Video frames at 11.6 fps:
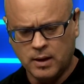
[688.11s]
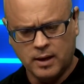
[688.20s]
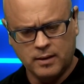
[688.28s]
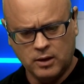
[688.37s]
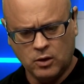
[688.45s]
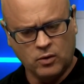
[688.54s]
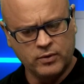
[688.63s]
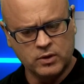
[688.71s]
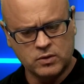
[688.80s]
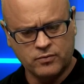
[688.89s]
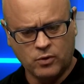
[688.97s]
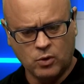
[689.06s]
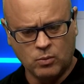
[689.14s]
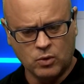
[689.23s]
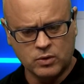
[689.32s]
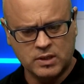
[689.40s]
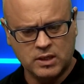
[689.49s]
And the obvious
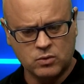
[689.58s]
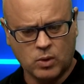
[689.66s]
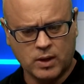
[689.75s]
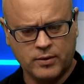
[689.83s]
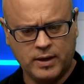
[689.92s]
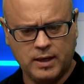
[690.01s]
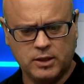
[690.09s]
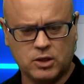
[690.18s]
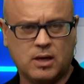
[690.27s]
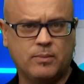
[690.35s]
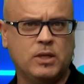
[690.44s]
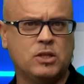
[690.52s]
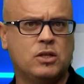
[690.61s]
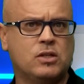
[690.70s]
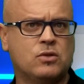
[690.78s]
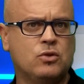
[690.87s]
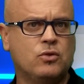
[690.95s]
foremost is One Religion. I mean,
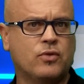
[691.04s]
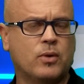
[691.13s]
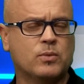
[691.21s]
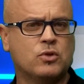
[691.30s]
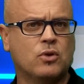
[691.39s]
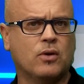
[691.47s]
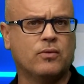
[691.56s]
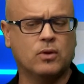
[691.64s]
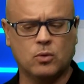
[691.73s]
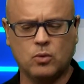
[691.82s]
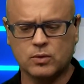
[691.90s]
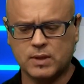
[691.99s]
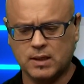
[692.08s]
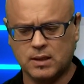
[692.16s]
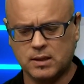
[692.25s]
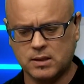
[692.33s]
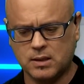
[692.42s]
she's 2 from 2 over the course and
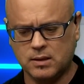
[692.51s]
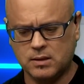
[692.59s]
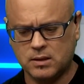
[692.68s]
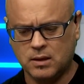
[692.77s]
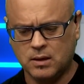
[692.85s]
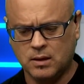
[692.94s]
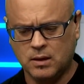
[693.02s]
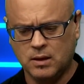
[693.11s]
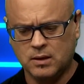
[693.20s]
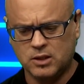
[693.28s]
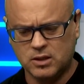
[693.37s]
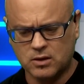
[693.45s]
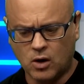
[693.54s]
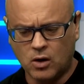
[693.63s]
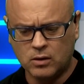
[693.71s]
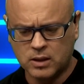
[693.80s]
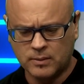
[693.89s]
distance. She's a
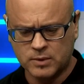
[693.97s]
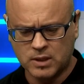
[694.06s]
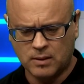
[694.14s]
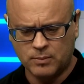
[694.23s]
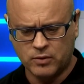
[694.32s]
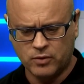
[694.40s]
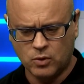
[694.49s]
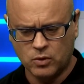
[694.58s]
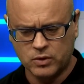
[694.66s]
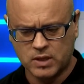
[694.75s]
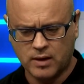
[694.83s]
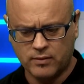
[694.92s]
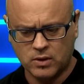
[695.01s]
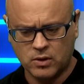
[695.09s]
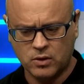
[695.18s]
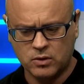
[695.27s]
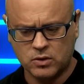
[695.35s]
hold-up type of a horse. Gavin
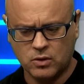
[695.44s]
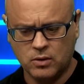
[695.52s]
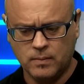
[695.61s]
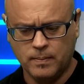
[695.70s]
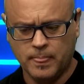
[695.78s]
knows her.